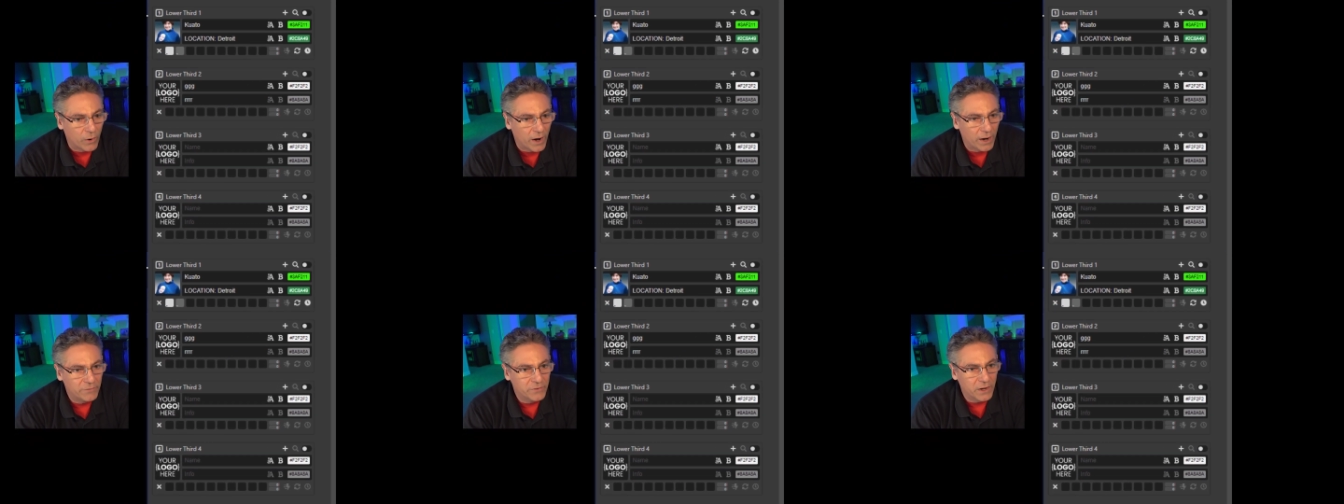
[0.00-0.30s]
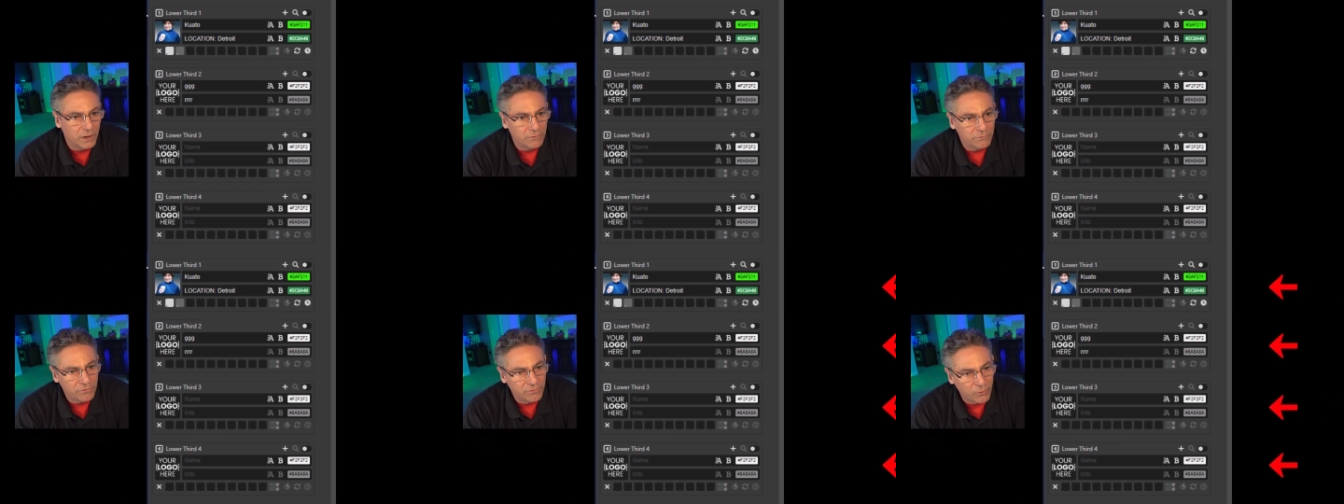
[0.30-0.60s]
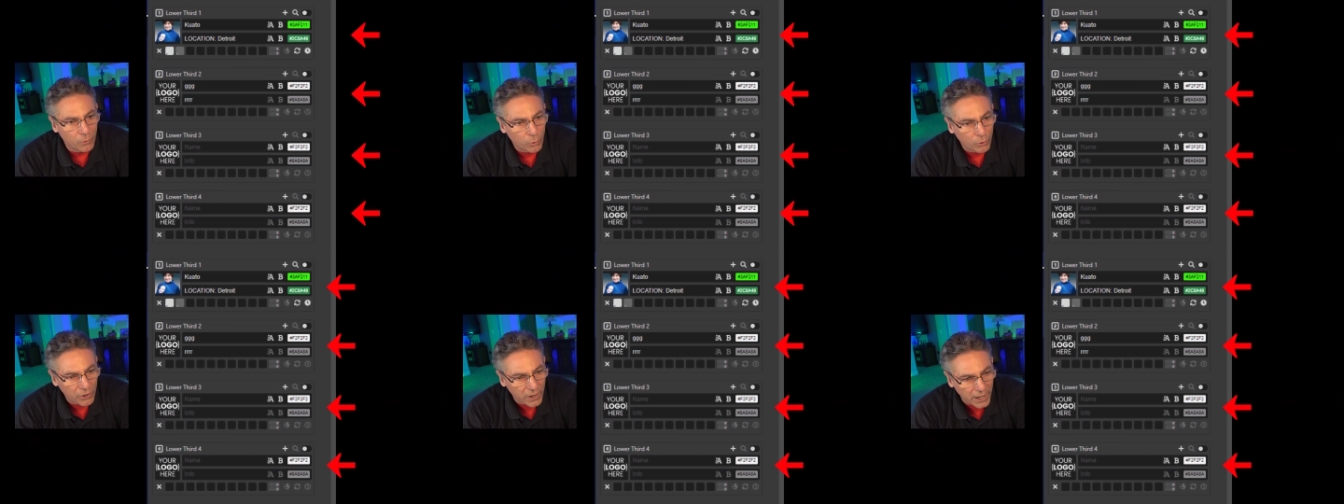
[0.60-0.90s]
I've got
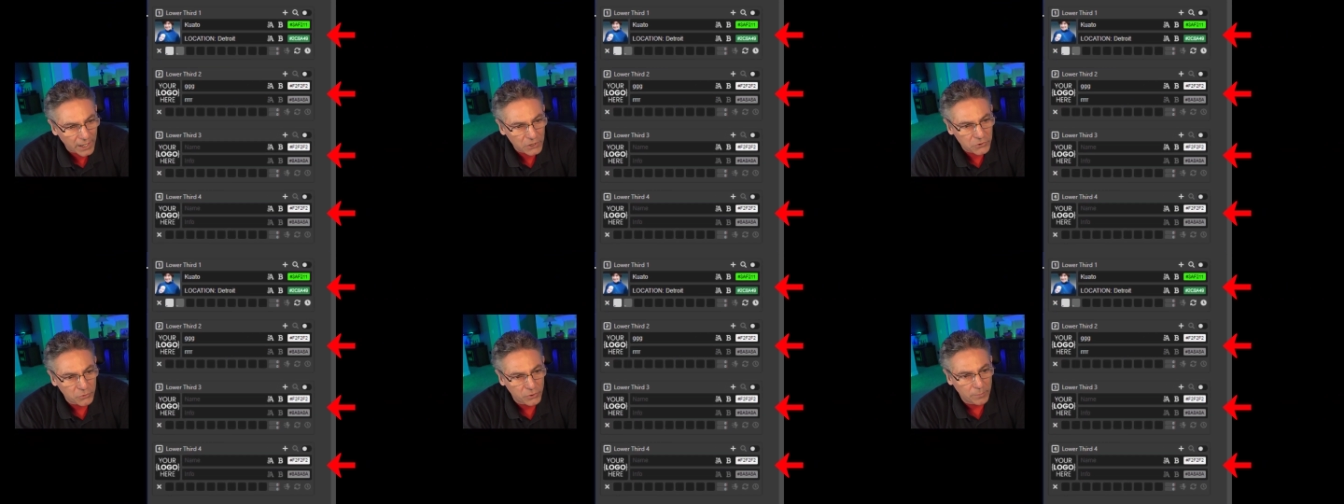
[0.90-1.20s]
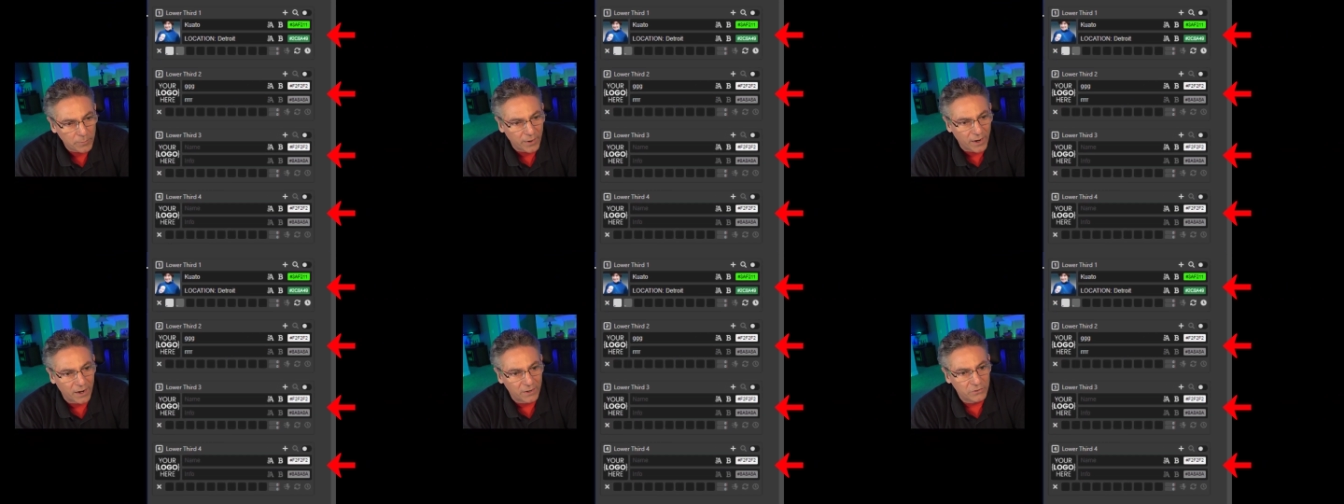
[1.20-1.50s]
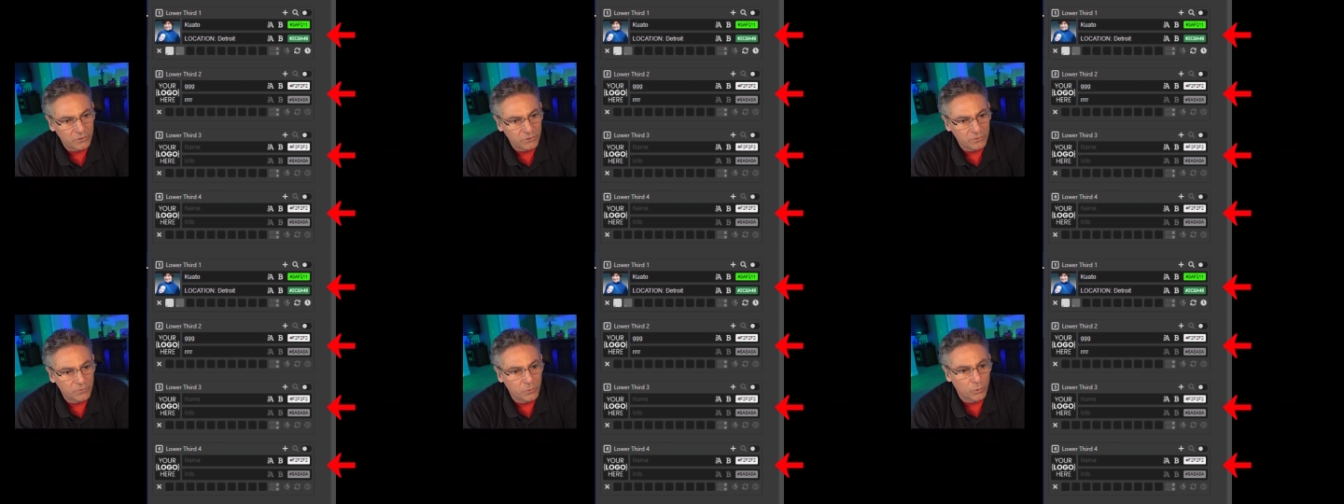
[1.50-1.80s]
4 entry
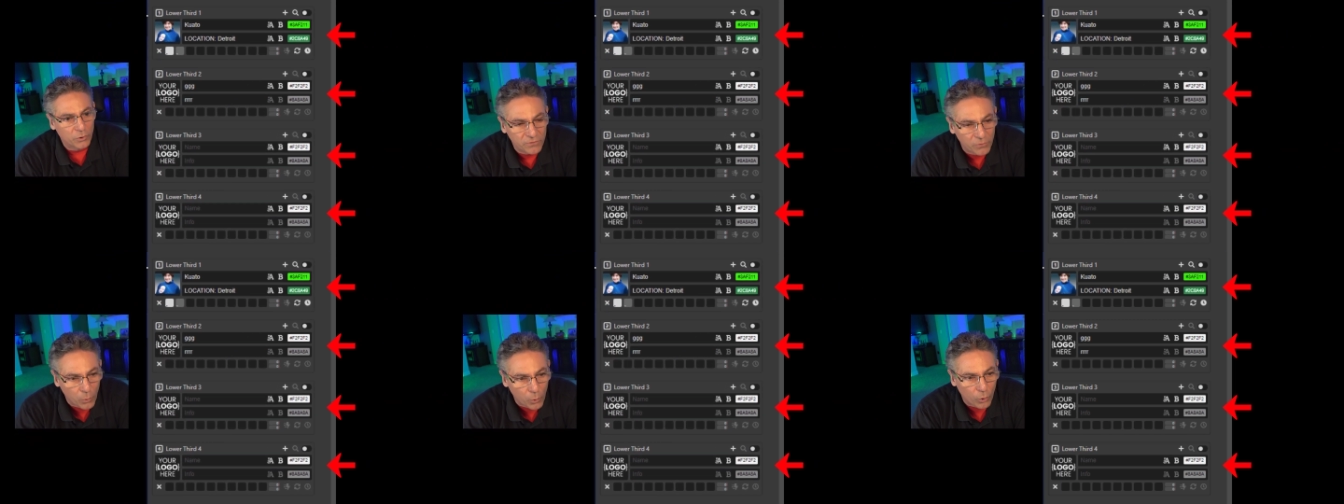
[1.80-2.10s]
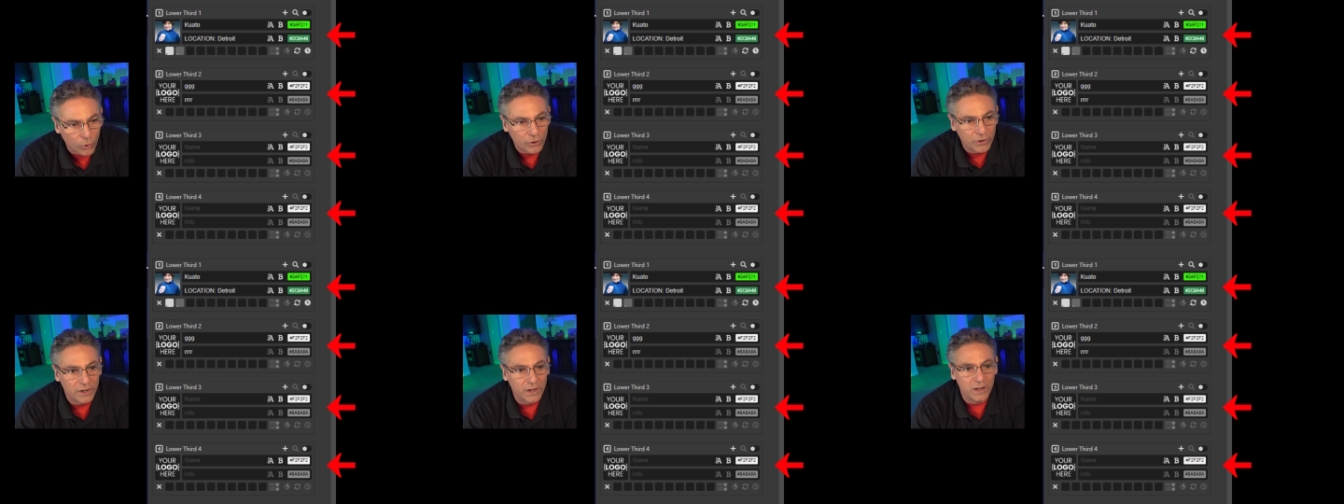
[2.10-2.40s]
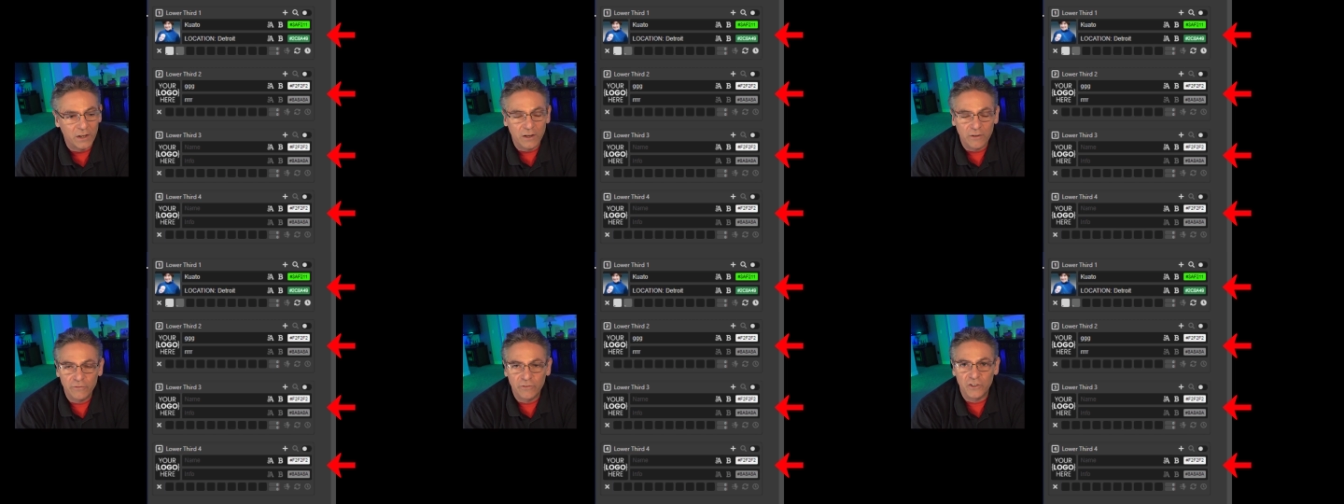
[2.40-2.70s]
boxes for 4
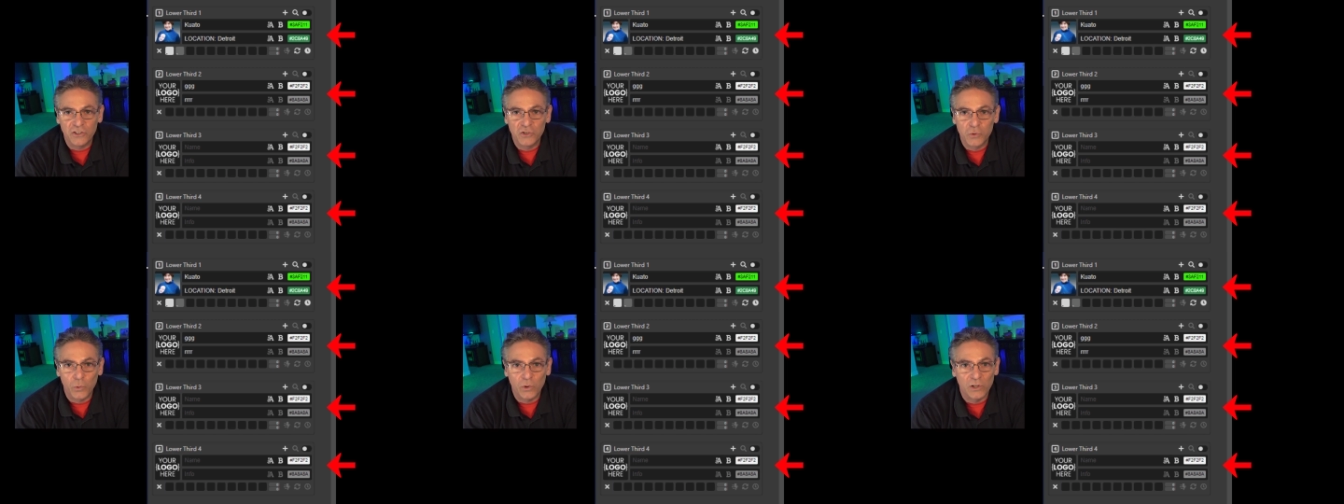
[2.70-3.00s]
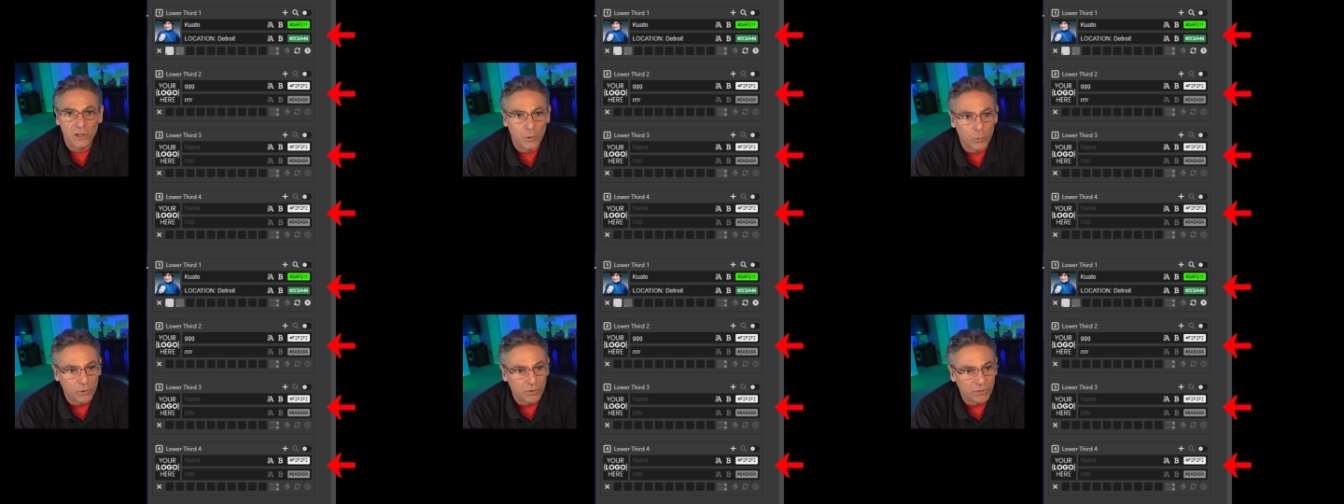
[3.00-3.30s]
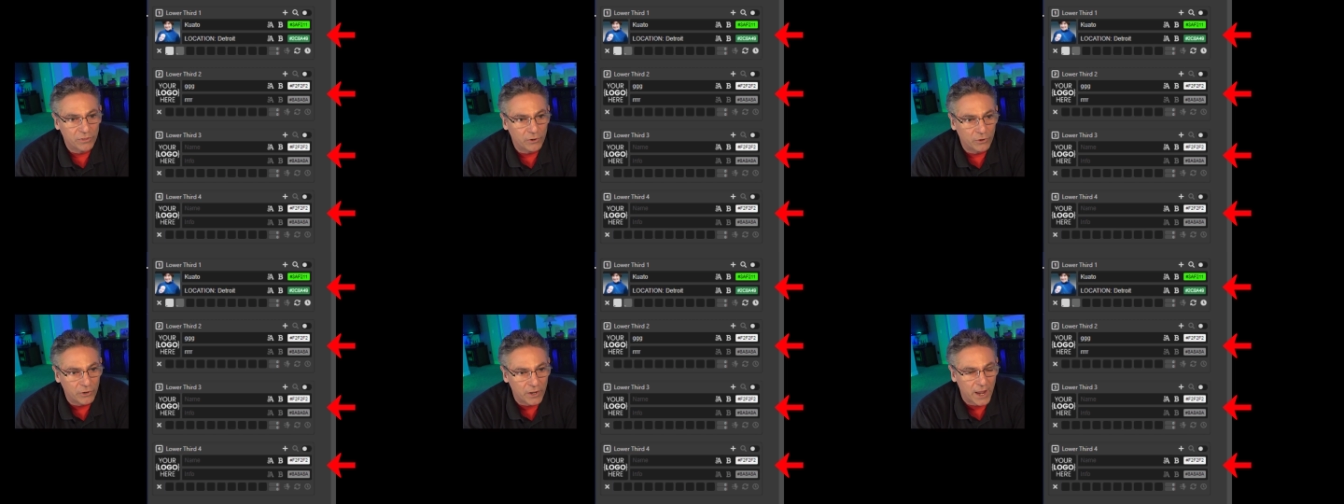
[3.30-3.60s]
individual lower
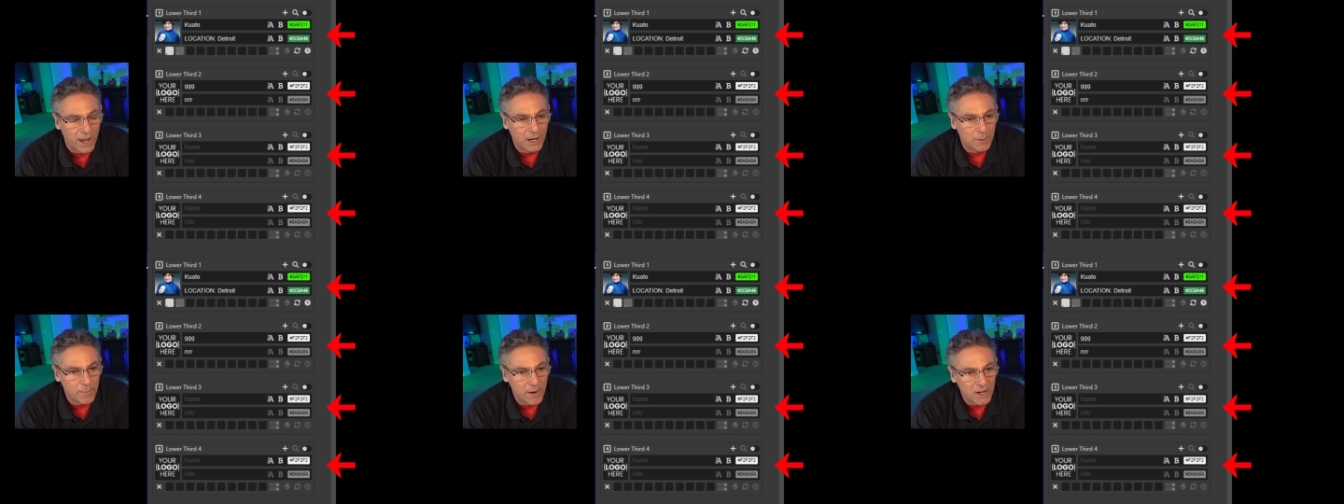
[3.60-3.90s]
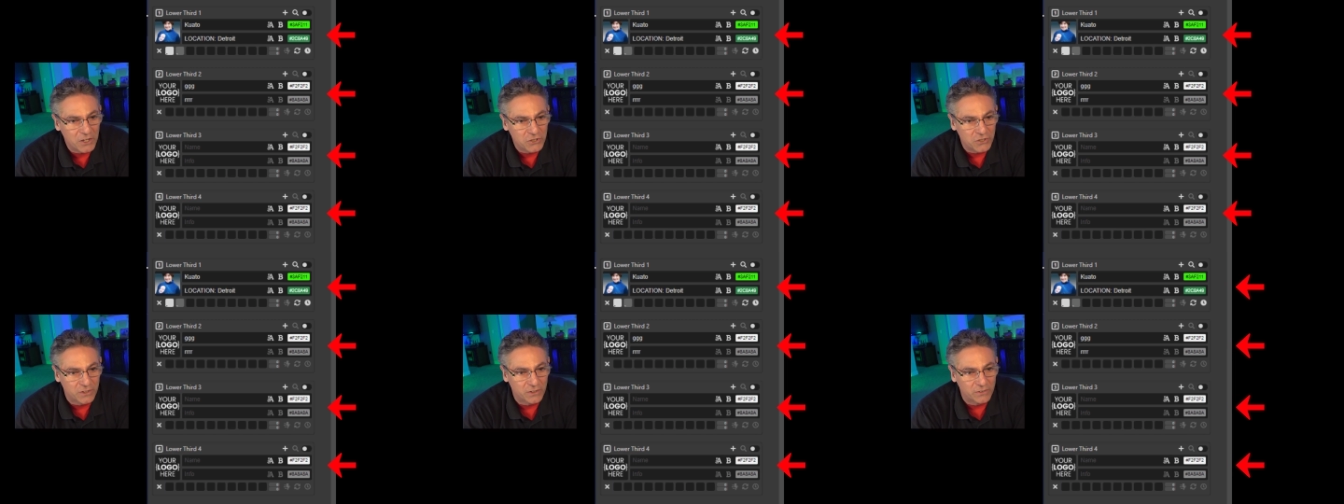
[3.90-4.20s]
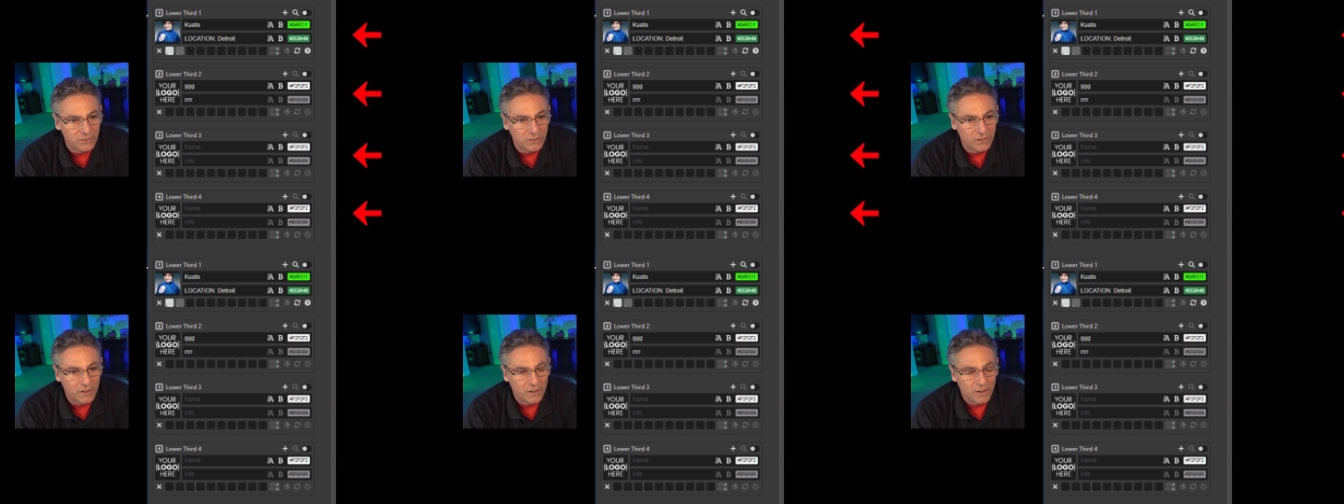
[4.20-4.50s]
third
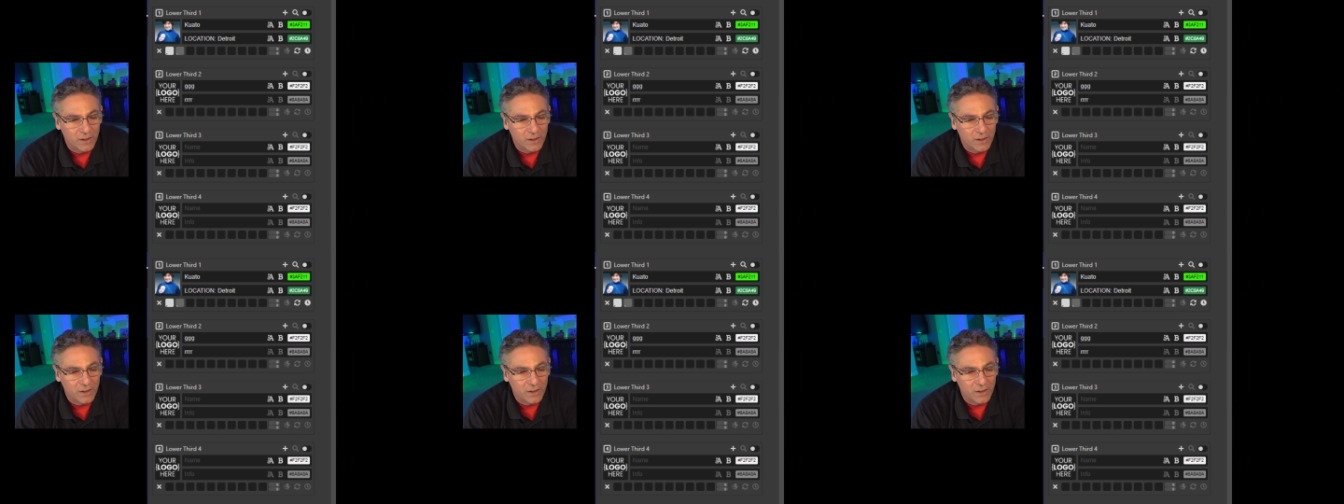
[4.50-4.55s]
animations.